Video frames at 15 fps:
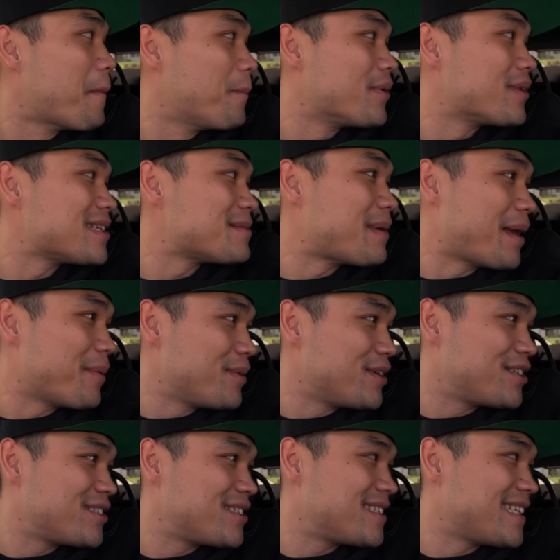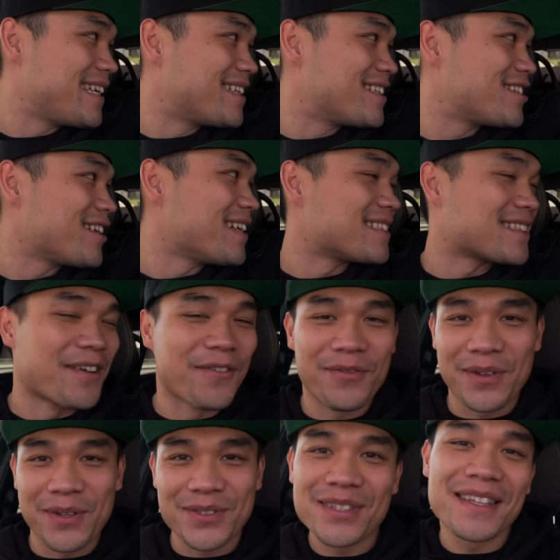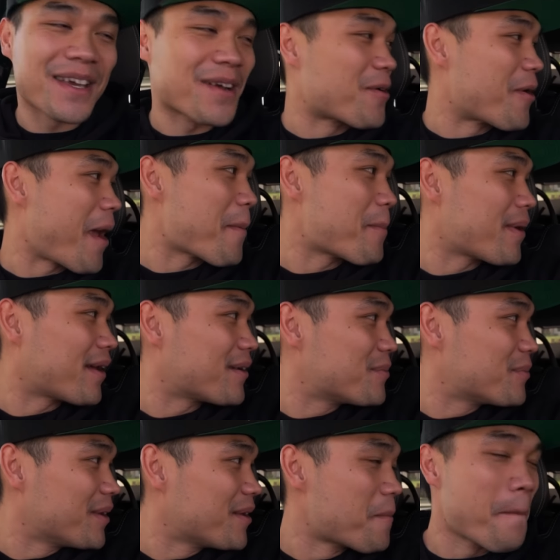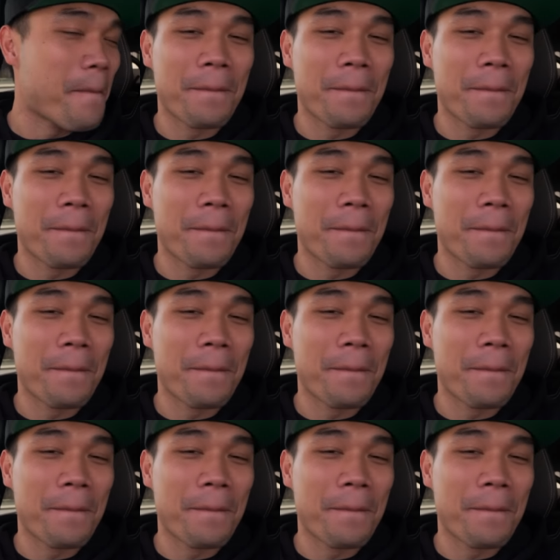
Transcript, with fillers: But this baby seat shit is confusing the crap out of me.